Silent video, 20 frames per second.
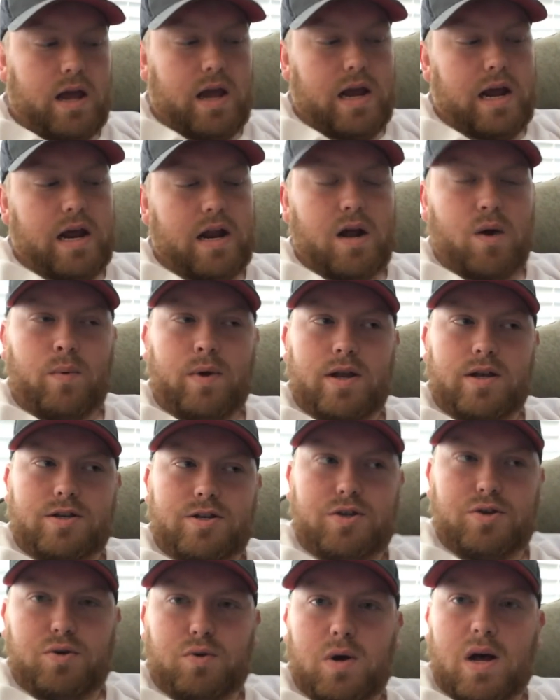and I
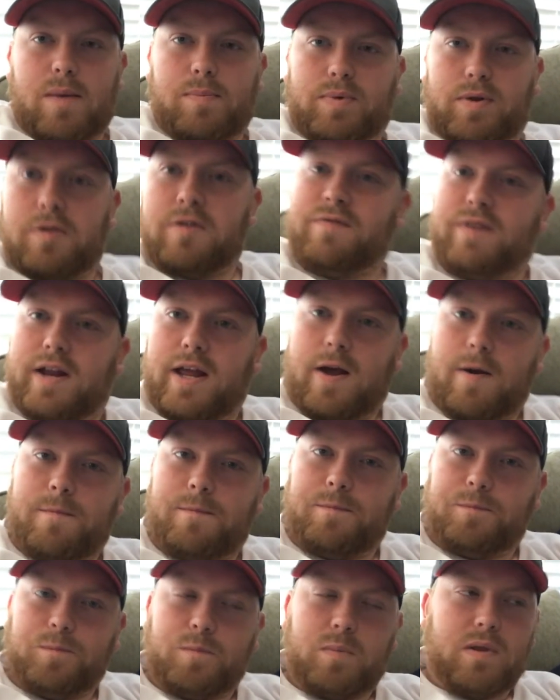went to upload the
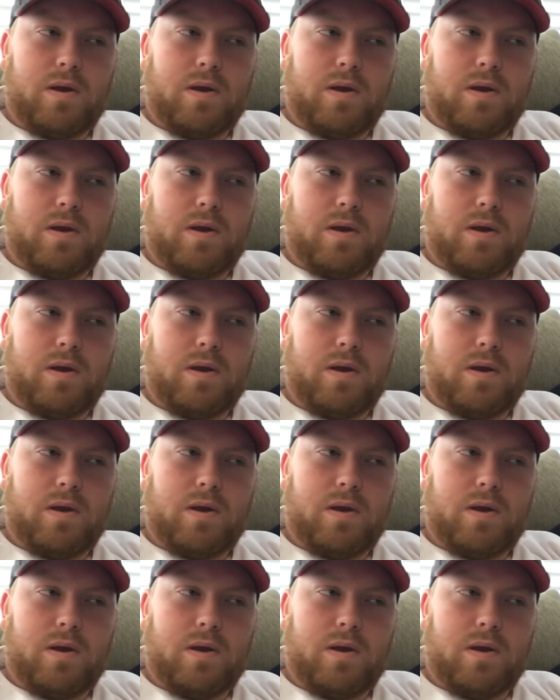video